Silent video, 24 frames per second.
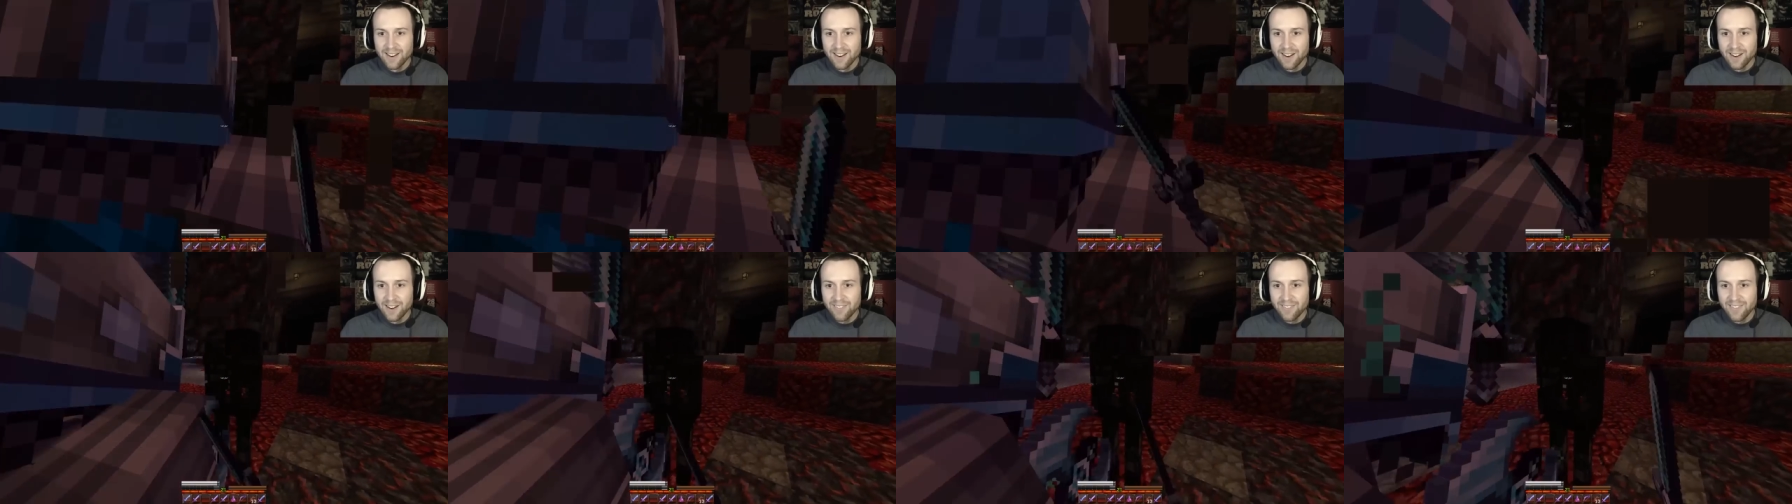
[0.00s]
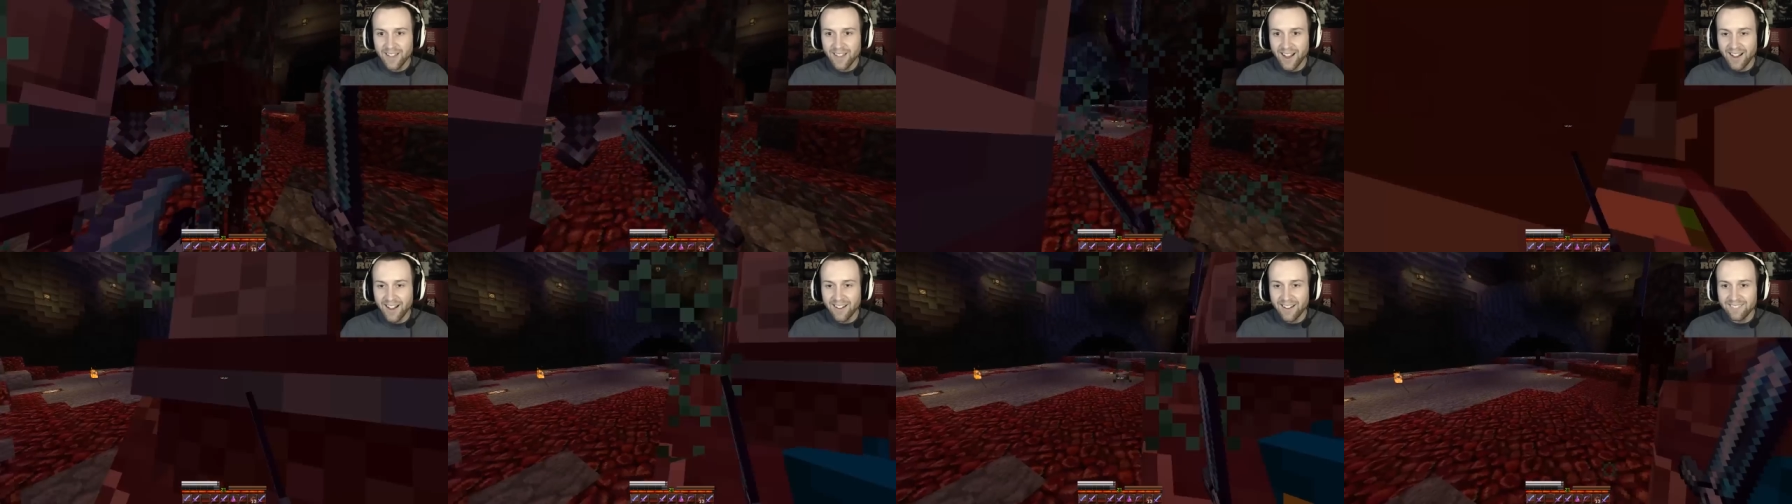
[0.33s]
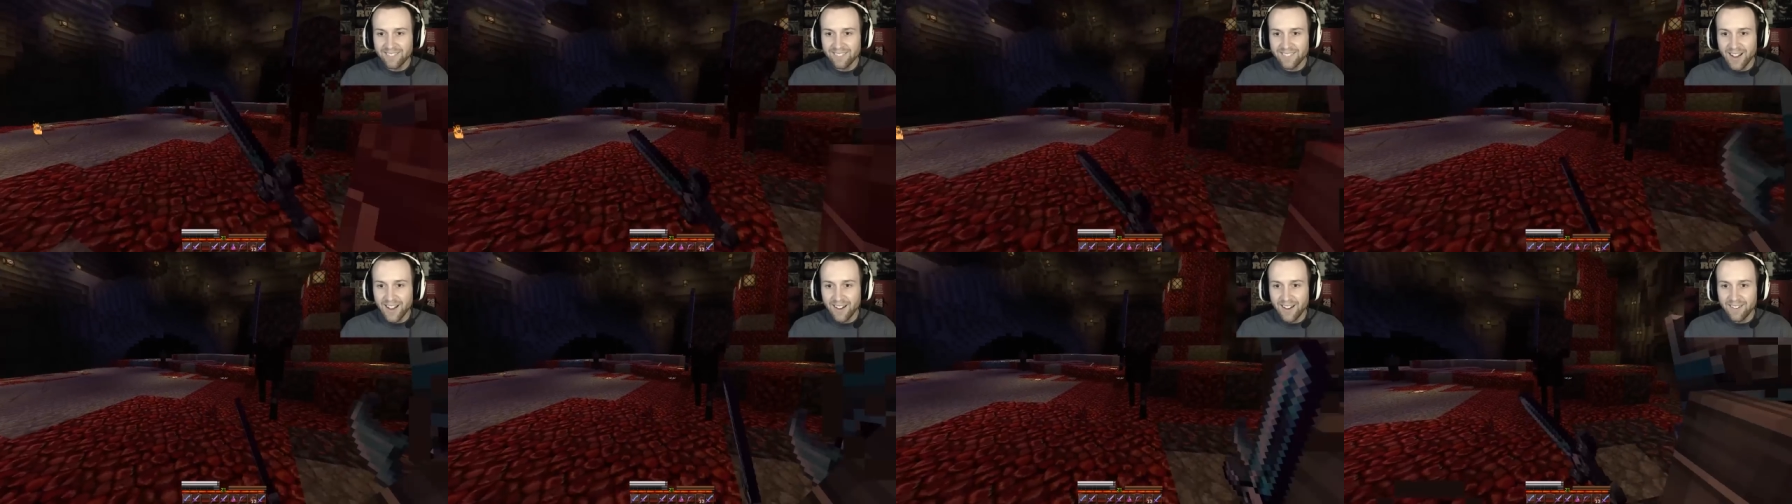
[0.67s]
Oh. No,
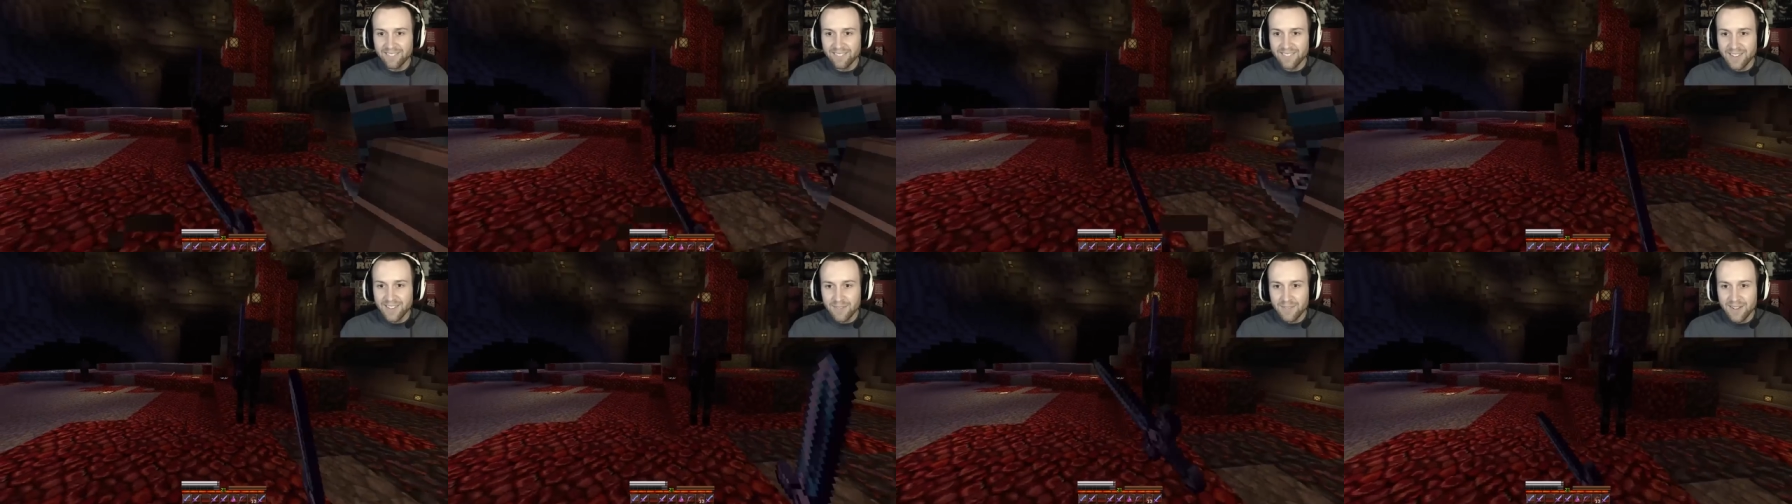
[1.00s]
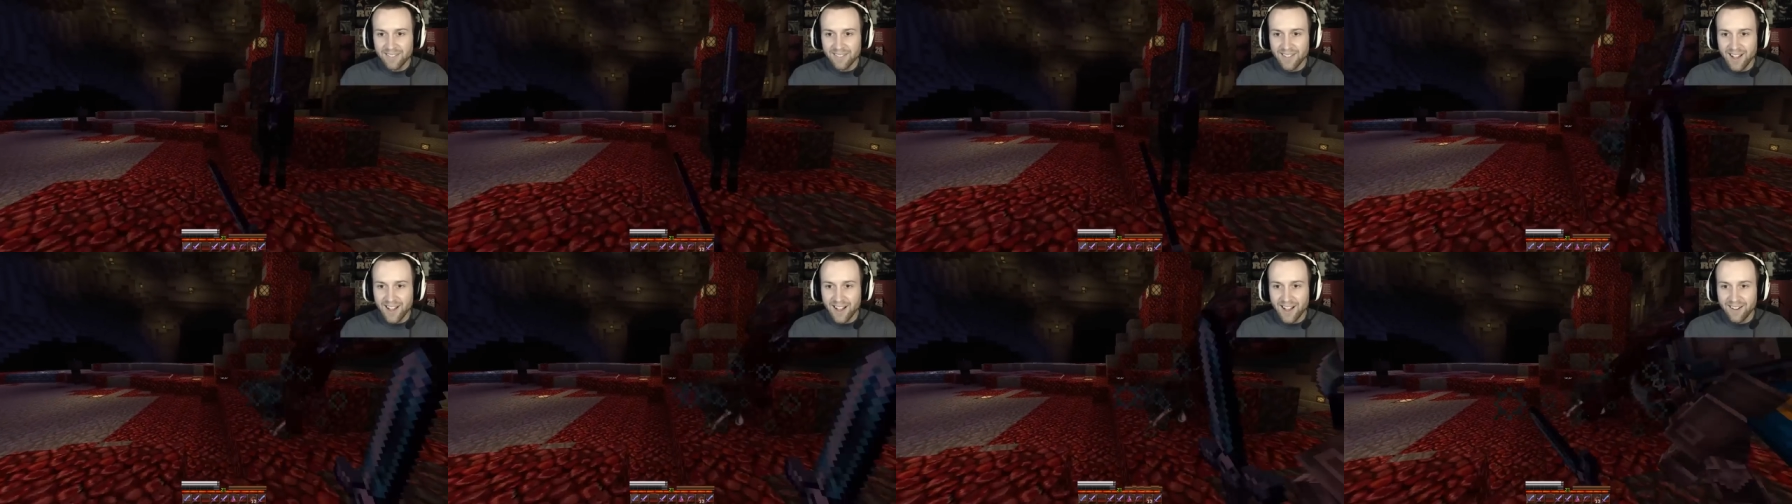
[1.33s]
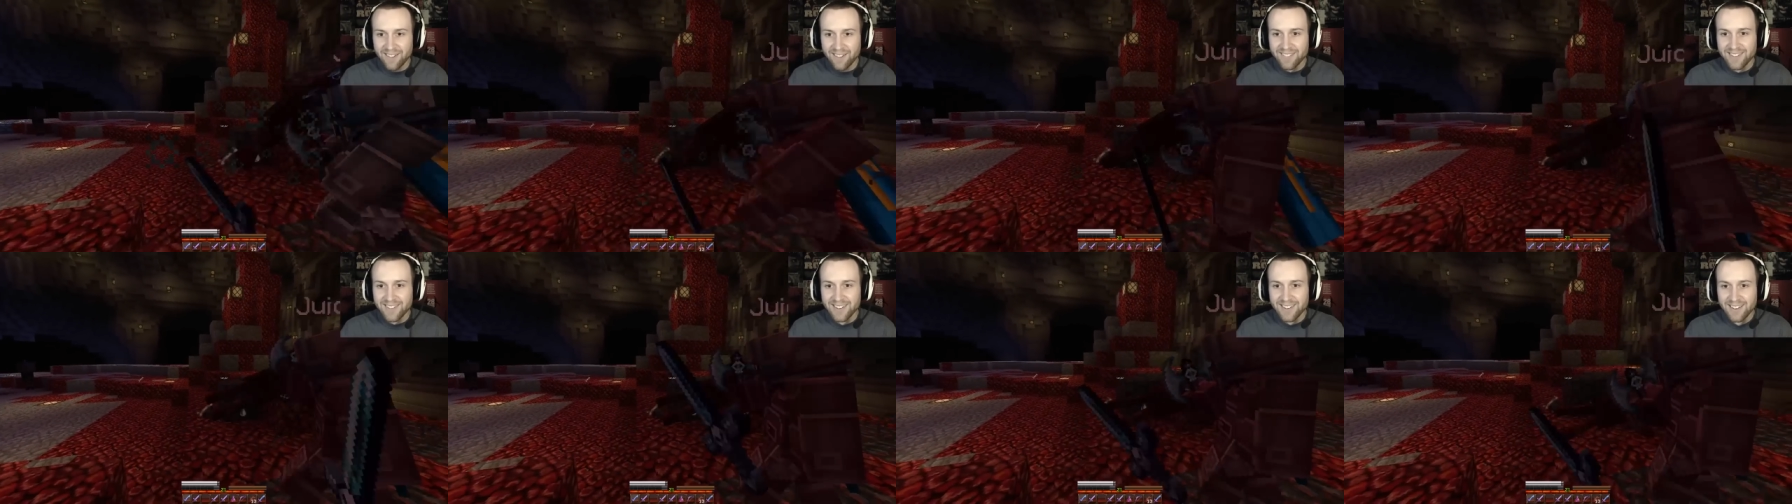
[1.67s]
no, leave me
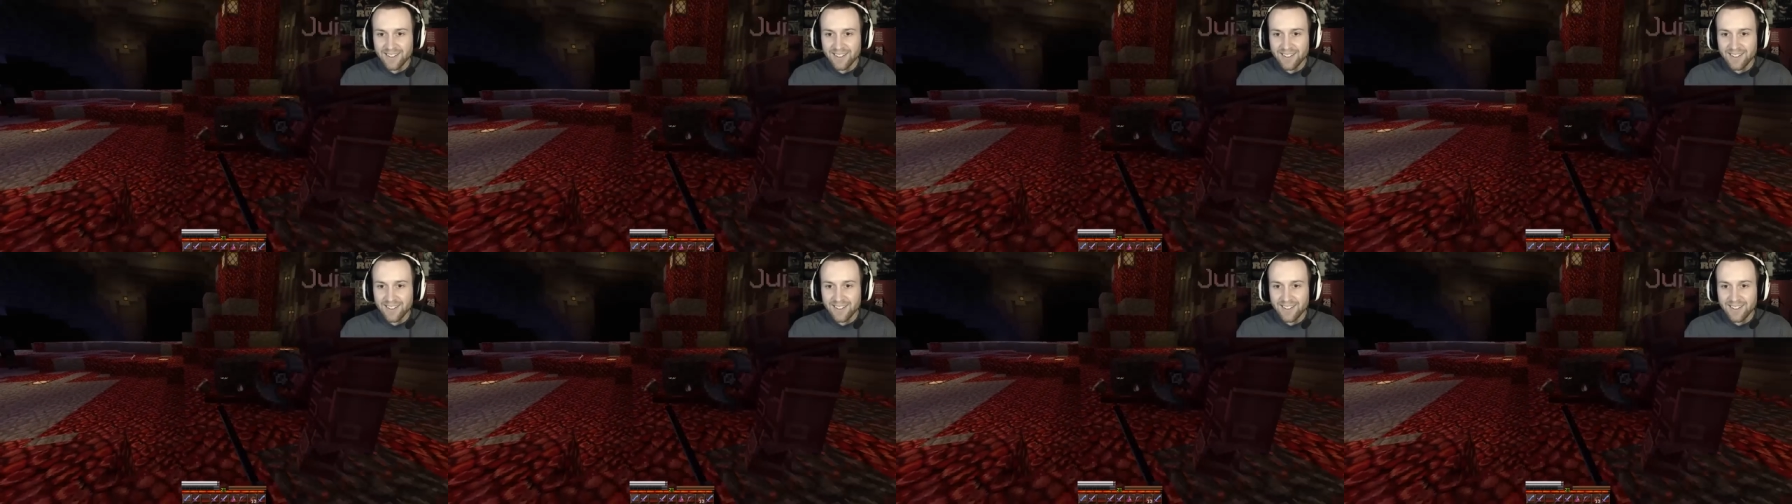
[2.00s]
alone.